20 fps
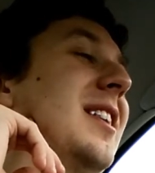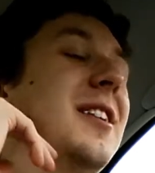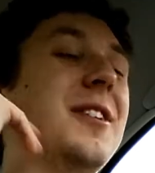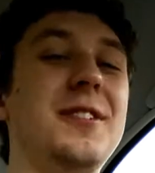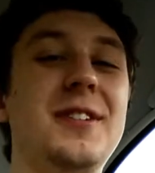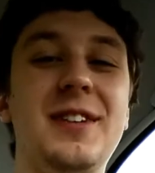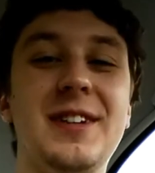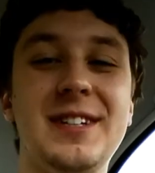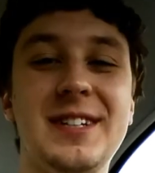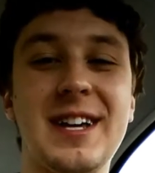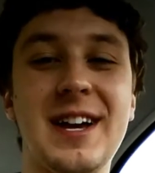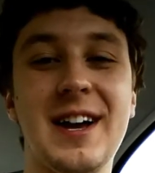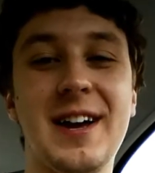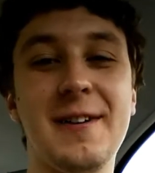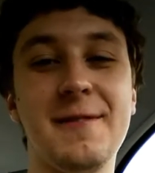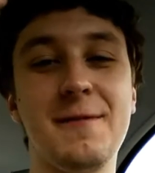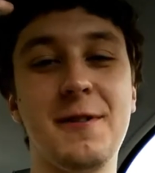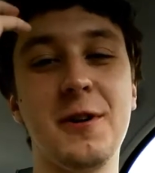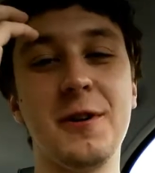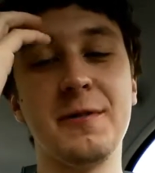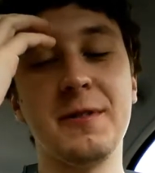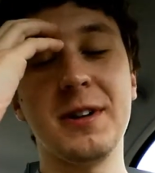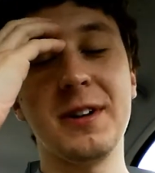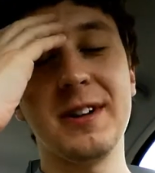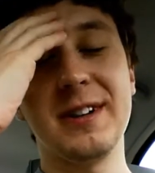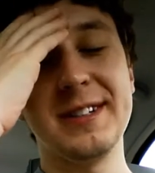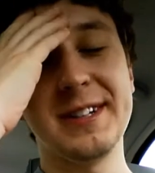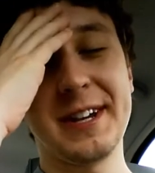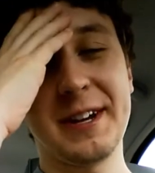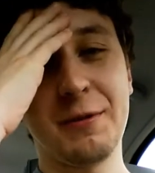this guy
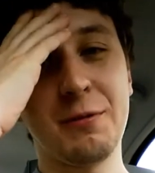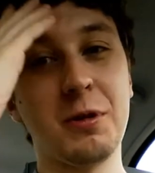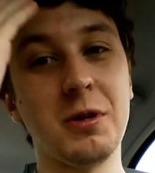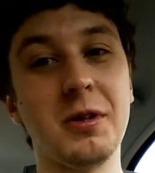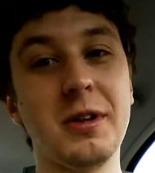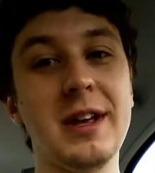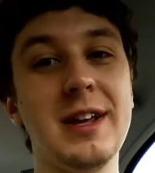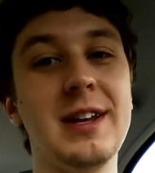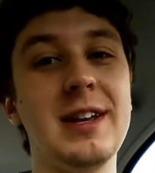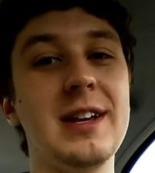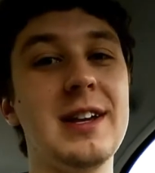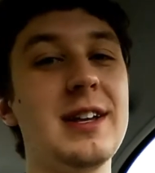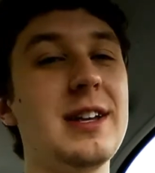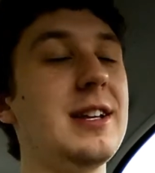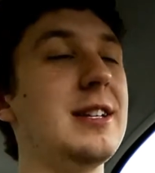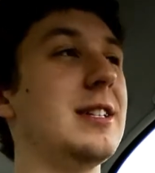Farva, he's like a real idiot.